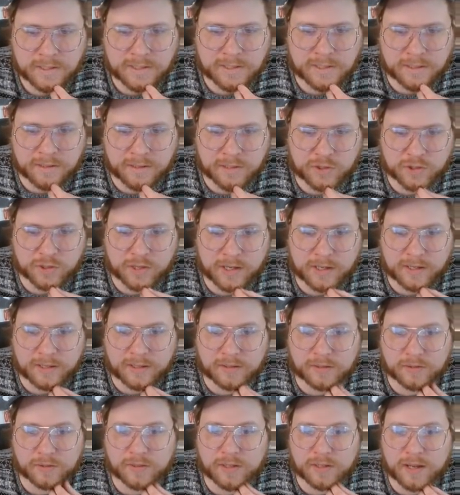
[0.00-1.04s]
Let's get the Giant
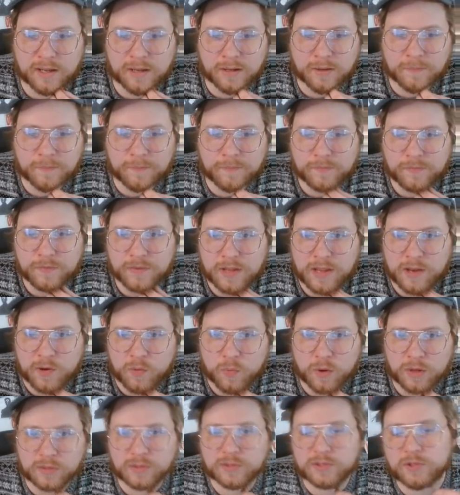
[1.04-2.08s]
Killer down. A
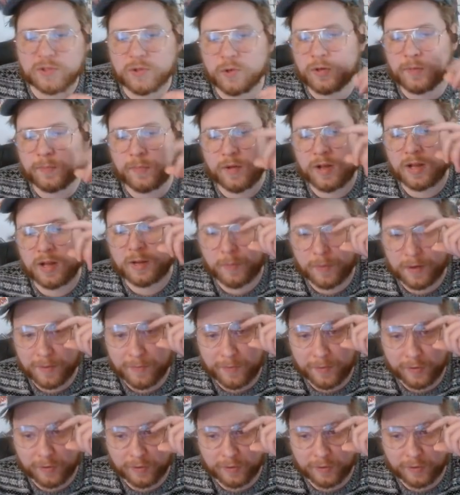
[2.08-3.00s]
1-2 to block my